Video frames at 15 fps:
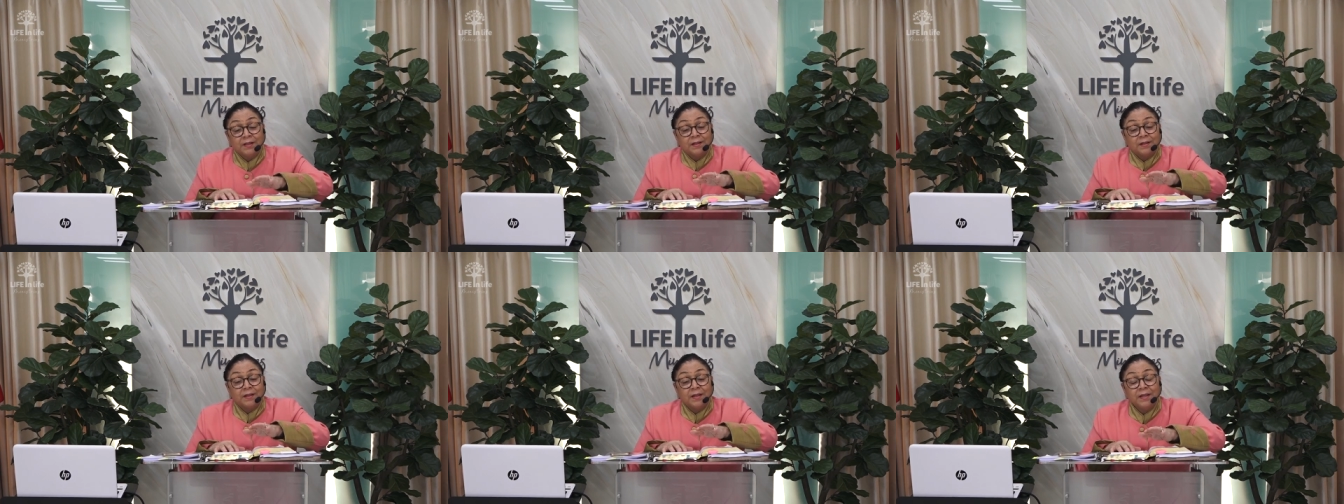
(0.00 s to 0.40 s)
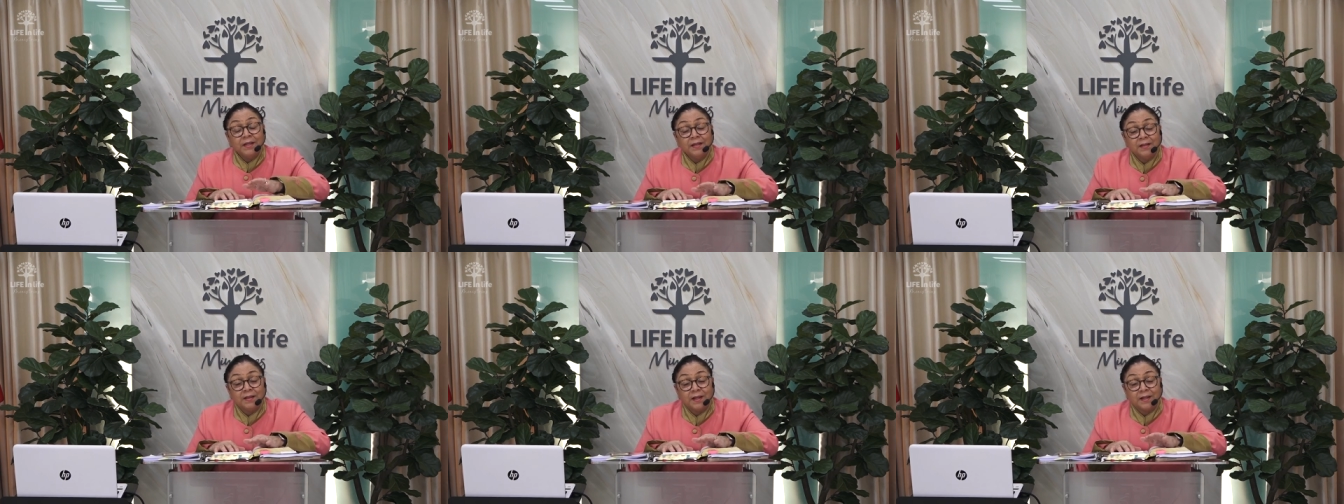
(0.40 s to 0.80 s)

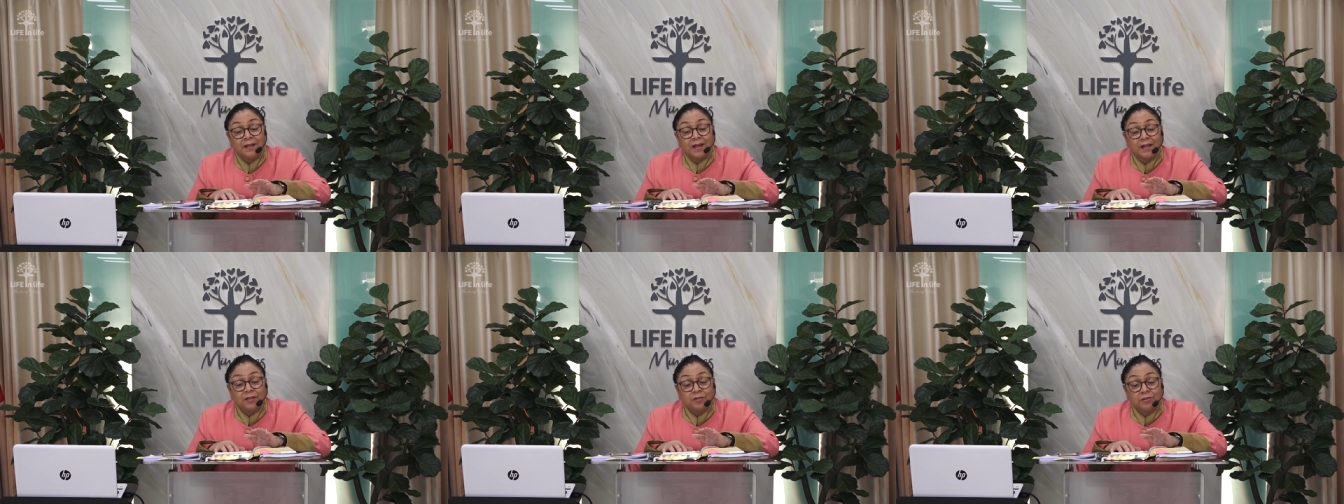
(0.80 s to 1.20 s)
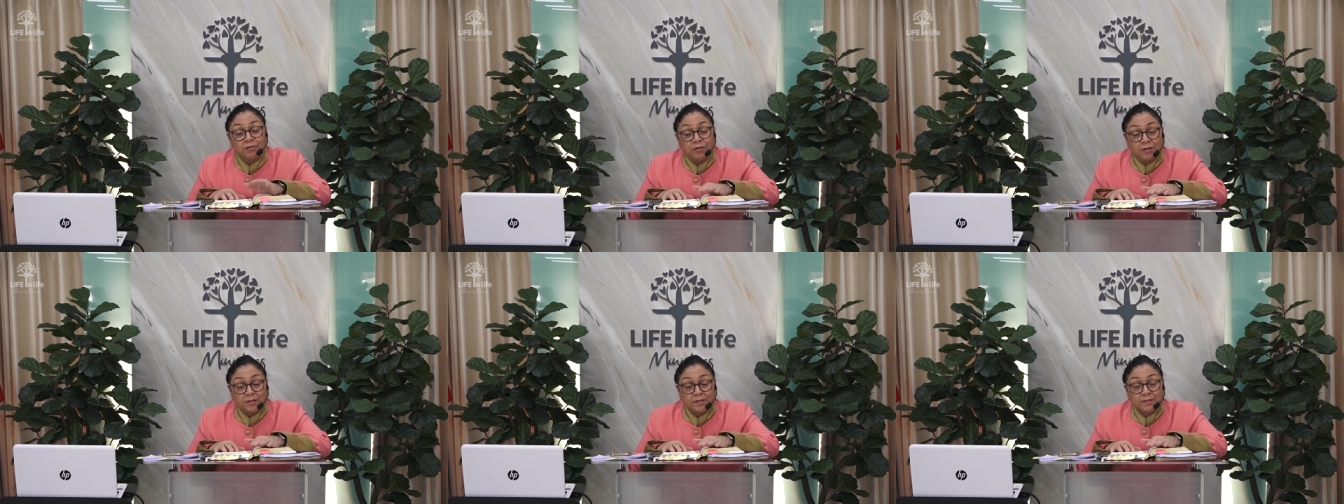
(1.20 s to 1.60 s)
kneel at that
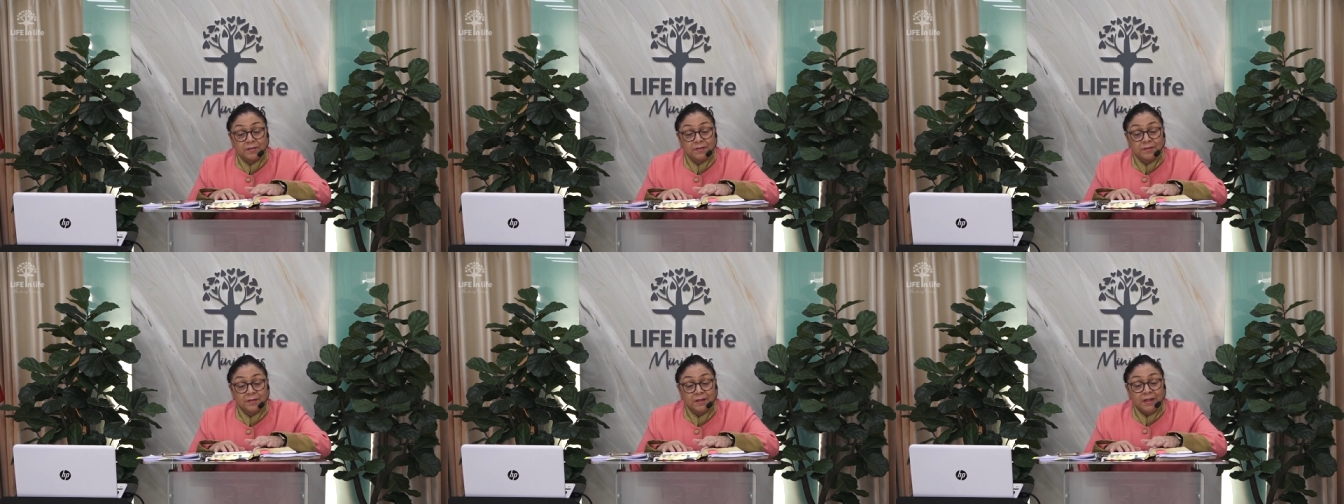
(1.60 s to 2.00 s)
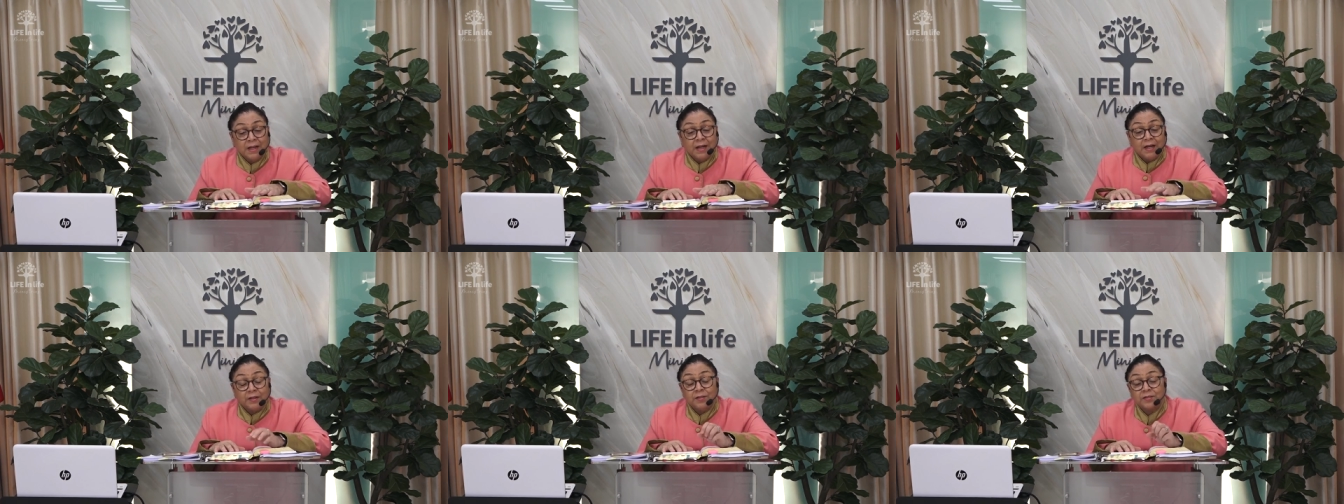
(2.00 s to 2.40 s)
cross,
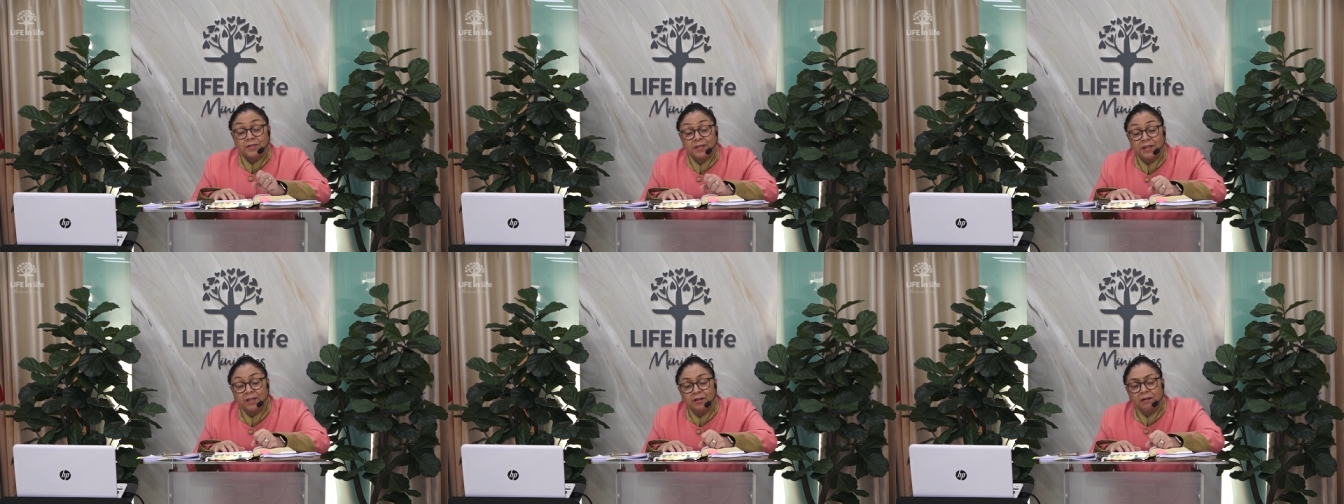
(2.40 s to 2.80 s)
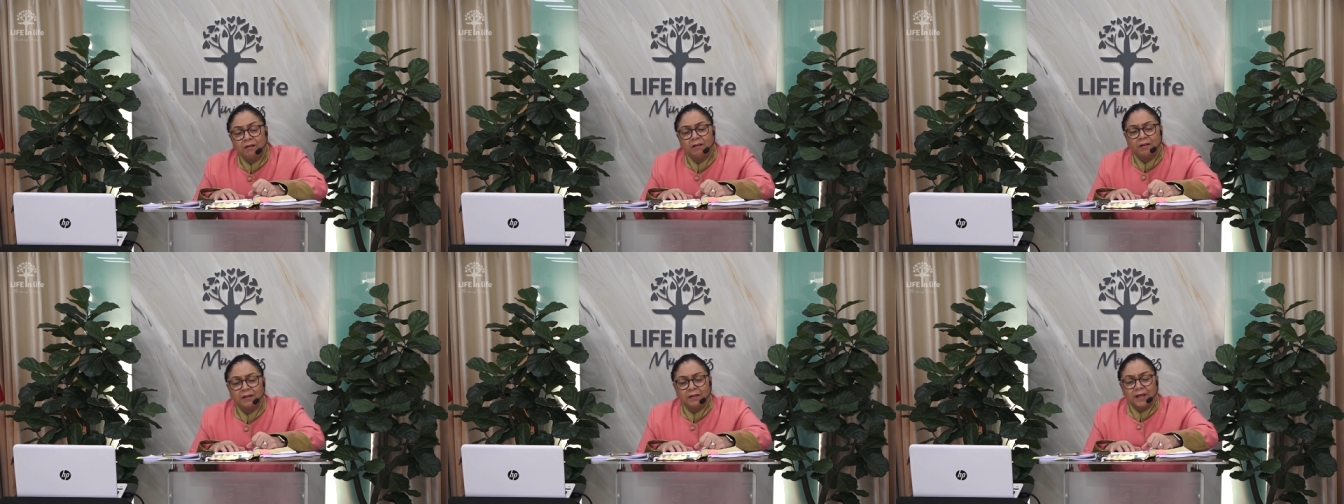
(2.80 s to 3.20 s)
and you say,
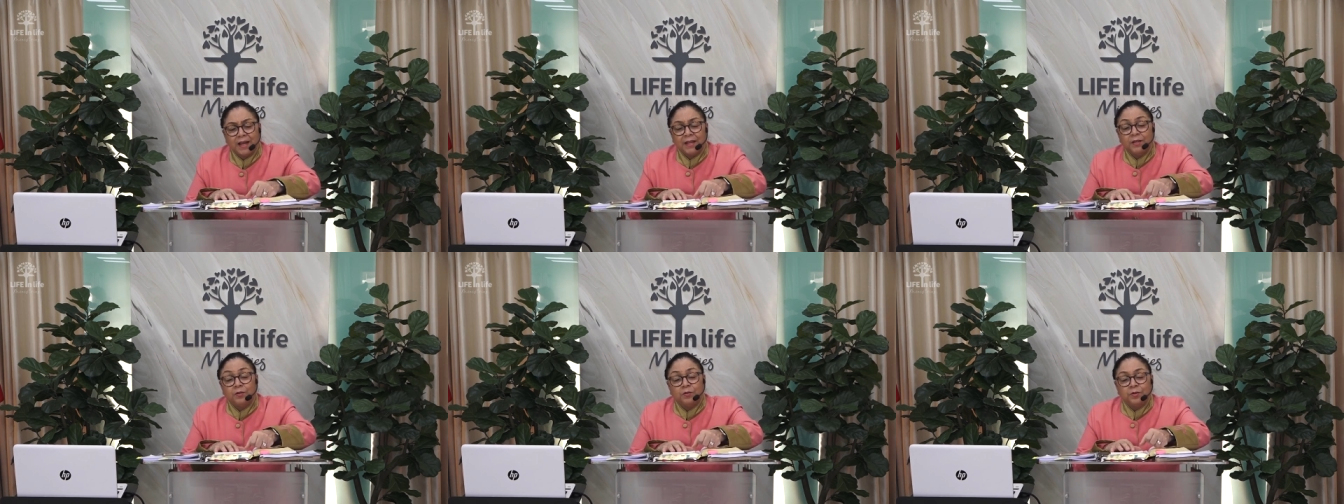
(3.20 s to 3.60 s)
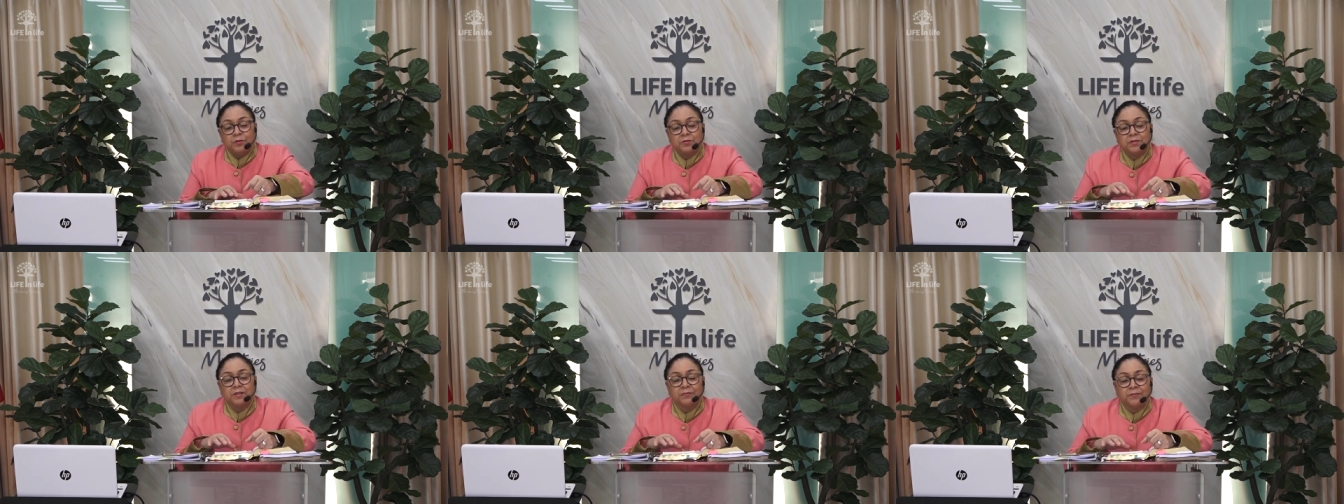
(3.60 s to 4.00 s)
God, I know you
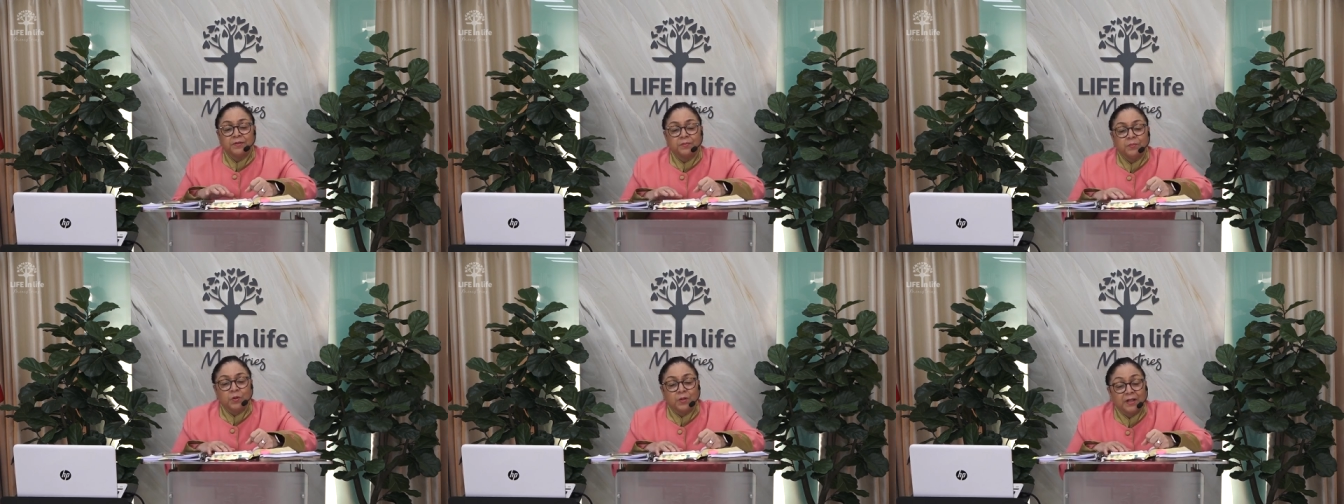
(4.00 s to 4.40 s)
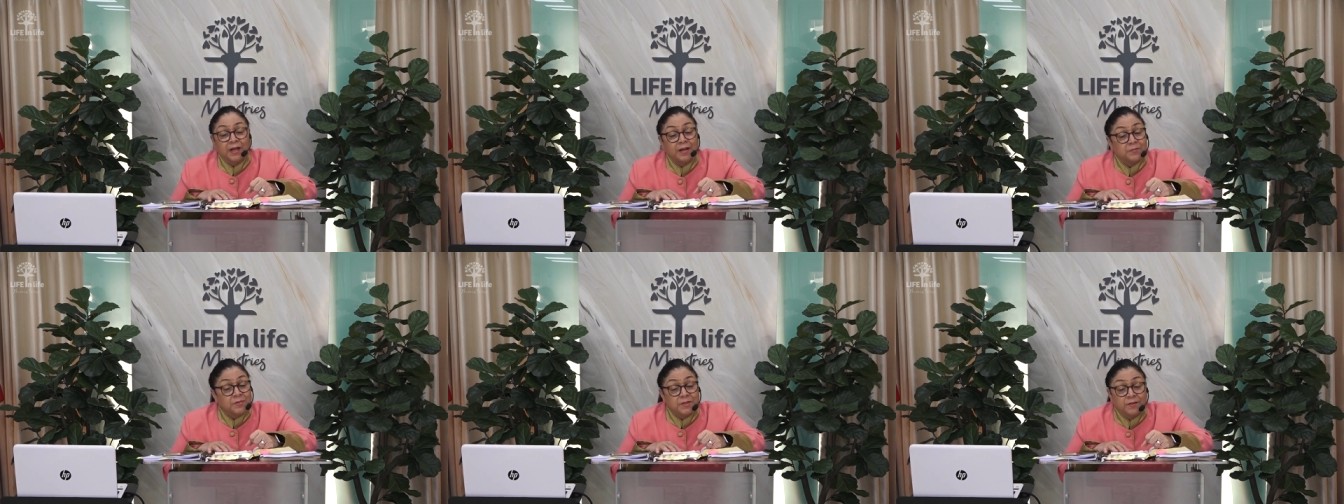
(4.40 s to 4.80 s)
suffered more than
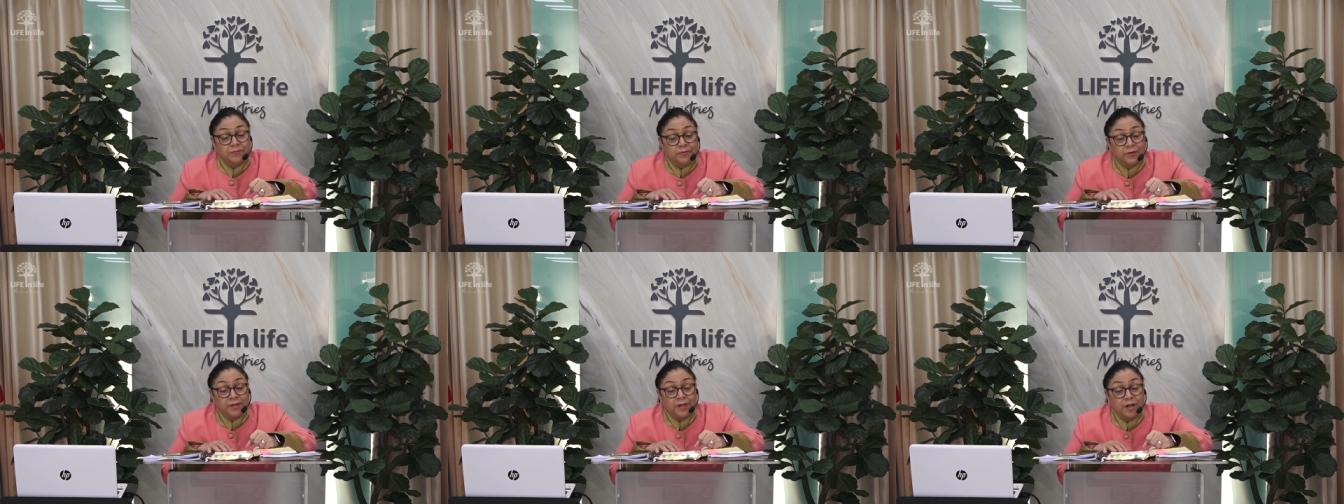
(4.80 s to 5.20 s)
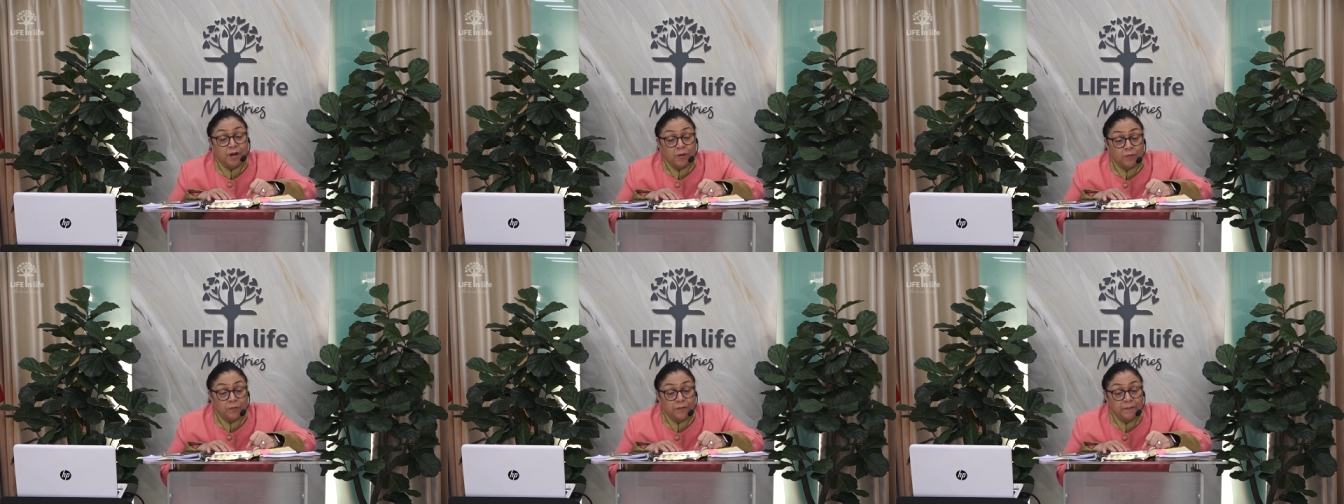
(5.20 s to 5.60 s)
I'm suffering
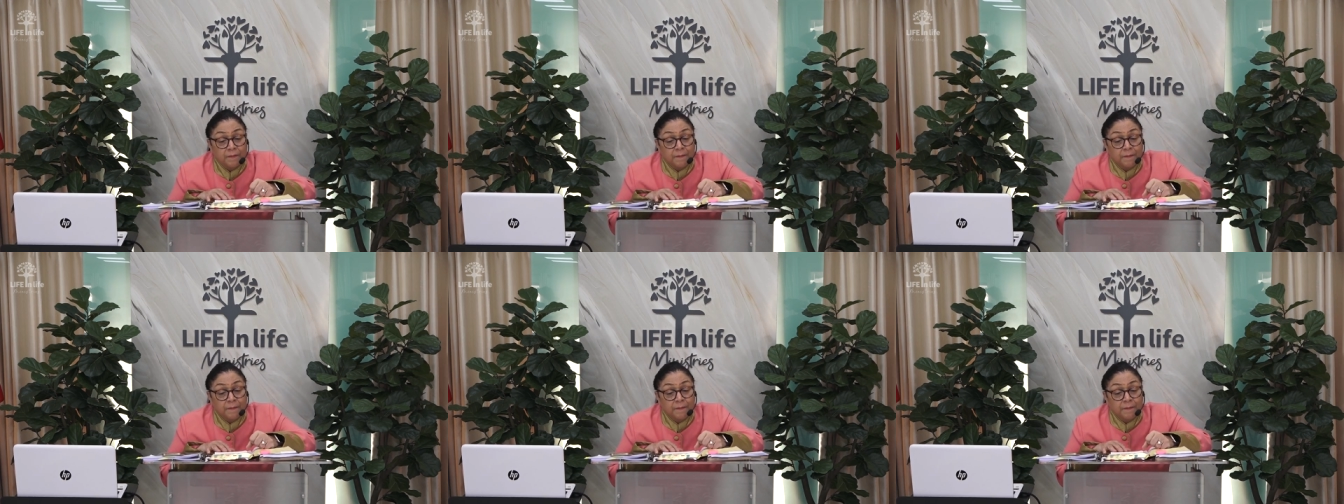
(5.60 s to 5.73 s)
now.